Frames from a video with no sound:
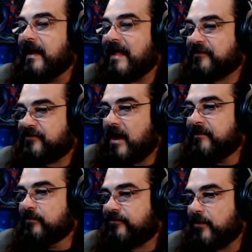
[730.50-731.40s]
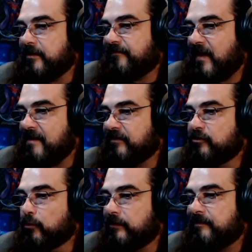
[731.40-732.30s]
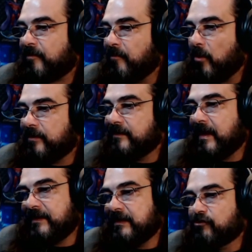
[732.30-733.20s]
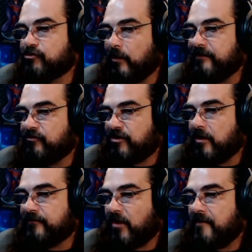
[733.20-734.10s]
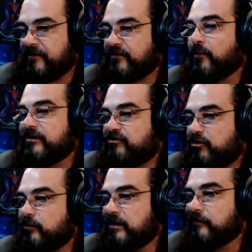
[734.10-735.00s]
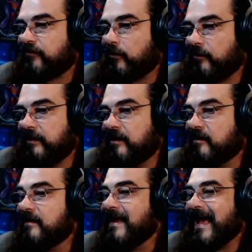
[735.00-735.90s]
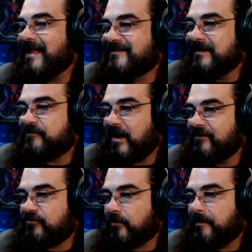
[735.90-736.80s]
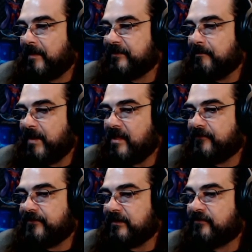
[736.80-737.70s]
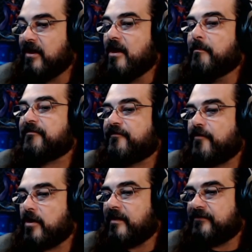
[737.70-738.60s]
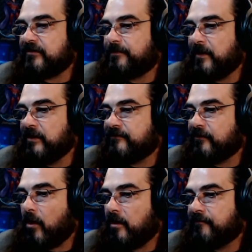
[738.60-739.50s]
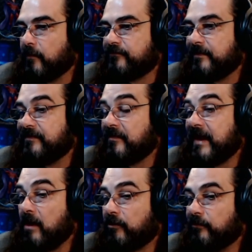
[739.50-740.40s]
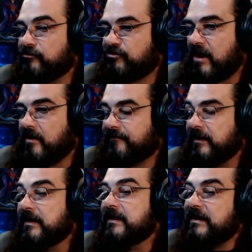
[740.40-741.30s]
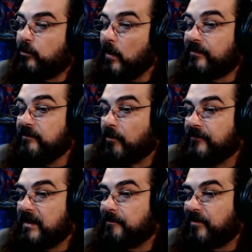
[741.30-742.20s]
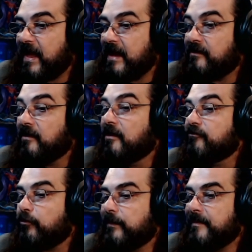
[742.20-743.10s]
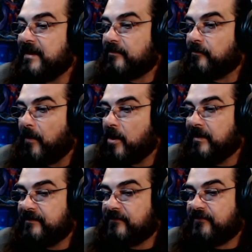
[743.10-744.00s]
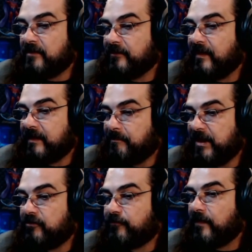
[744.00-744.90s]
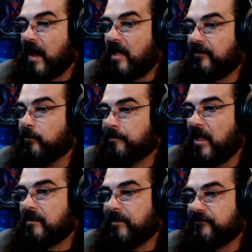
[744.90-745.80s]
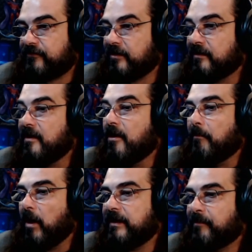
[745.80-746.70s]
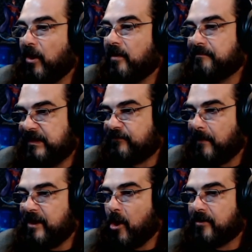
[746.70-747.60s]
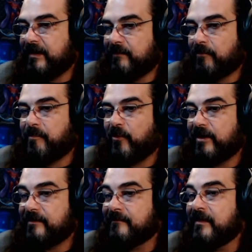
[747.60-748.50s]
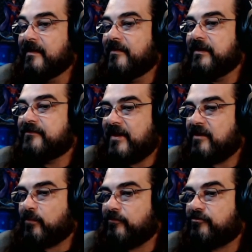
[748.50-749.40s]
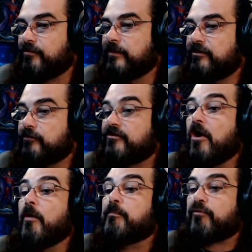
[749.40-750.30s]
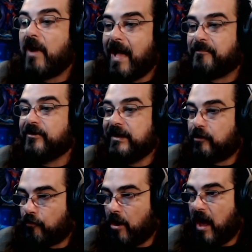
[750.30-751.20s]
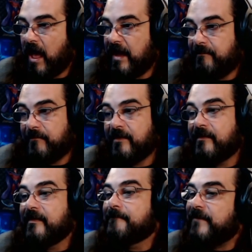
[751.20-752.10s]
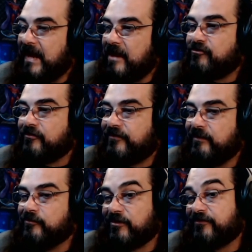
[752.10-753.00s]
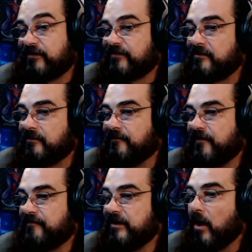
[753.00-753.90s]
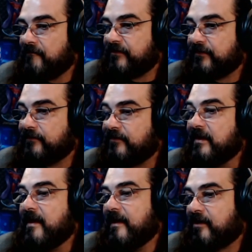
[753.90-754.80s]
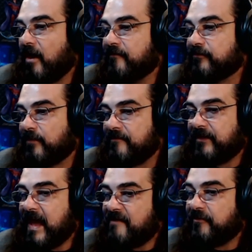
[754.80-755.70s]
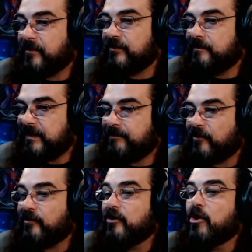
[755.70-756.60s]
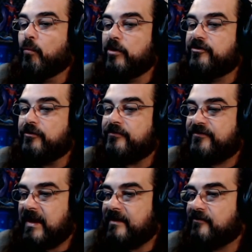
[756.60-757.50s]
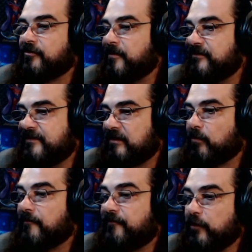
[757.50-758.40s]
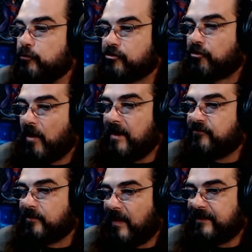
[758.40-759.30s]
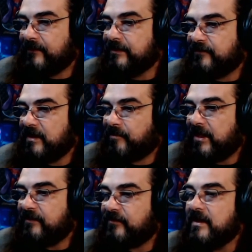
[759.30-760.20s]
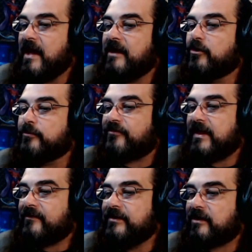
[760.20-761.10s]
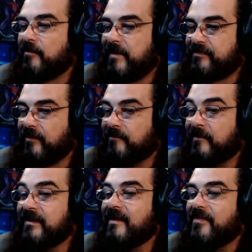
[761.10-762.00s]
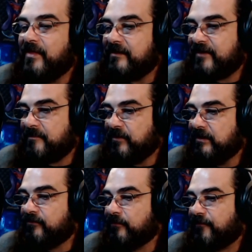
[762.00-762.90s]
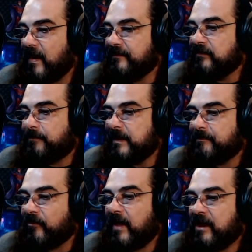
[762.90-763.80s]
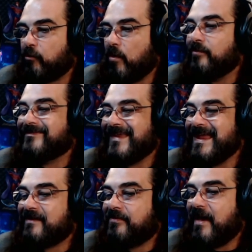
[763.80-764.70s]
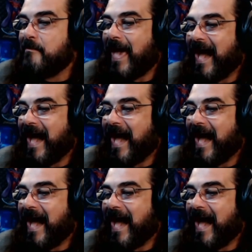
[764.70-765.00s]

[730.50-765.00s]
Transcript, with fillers: At the time, he was 35 and newly promoted, and he had joined the sheriff's office only two years earlier, had deep ties to Republican politics, but far less experience in law enforcement than the outgoing sheriff. He quickly rolled out a plan to remake the department that sounded like a pitch for the Hollywood blockbuster Moneyball Meets Minority Report. The intent was to reduce property crime. The agency, which has 650 officers and covers roughly half a million people, would use data to predict where future crimes were likely to take place and who was likely to commit them. Then deputies would find these people and, quote, take them